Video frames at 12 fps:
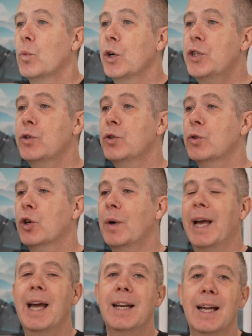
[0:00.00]
Once you do go
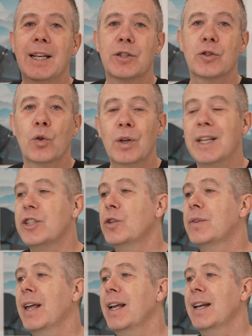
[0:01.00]
ahead and install it,
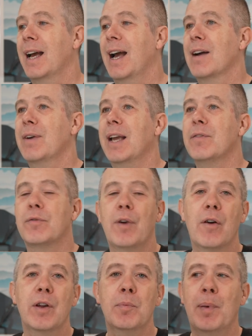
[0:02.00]
you then have a
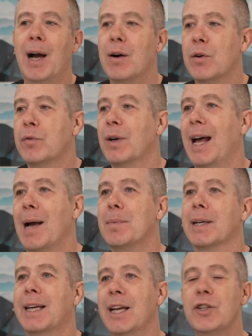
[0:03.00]
very powerful
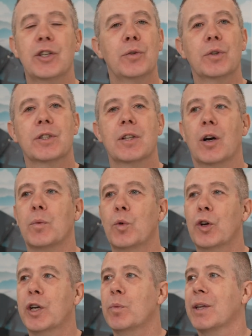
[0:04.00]
application you can start
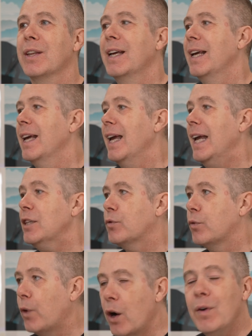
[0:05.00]
working with. It's
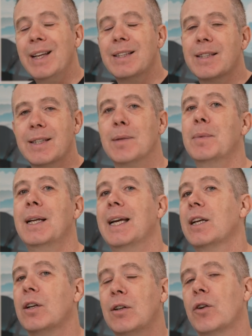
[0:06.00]
very similar
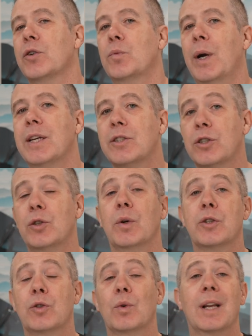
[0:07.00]
in a lot of ways to
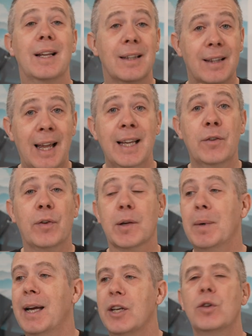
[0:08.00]
a tool like
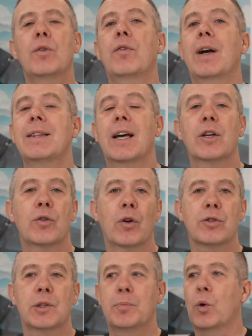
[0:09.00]
Figma, and you'll find that
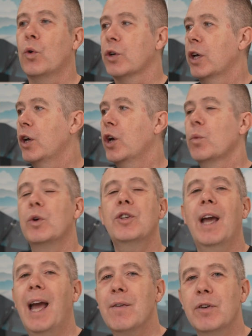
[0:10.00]
across the board.
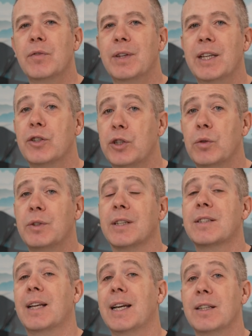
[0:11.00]
Whichever of these you
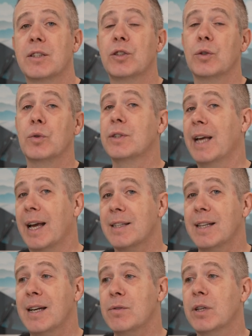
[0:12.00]
decide to
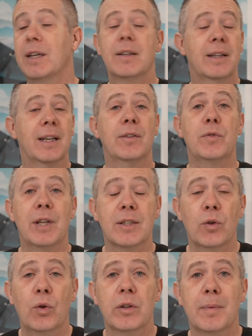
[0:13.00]
test out, even if you
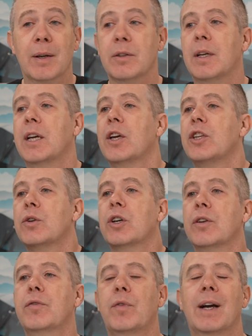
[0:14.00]
test all of them out, you're
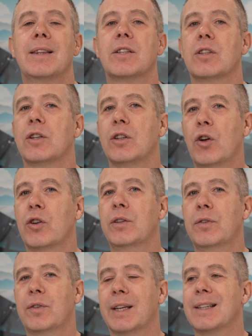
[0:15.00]
going to find there's a lot
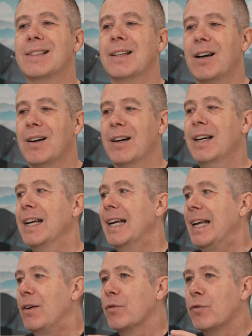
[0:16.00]
of things that are
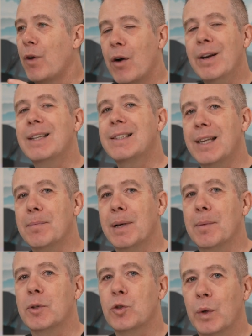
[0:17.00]
very
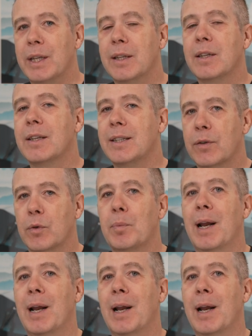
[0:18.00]
similar between the different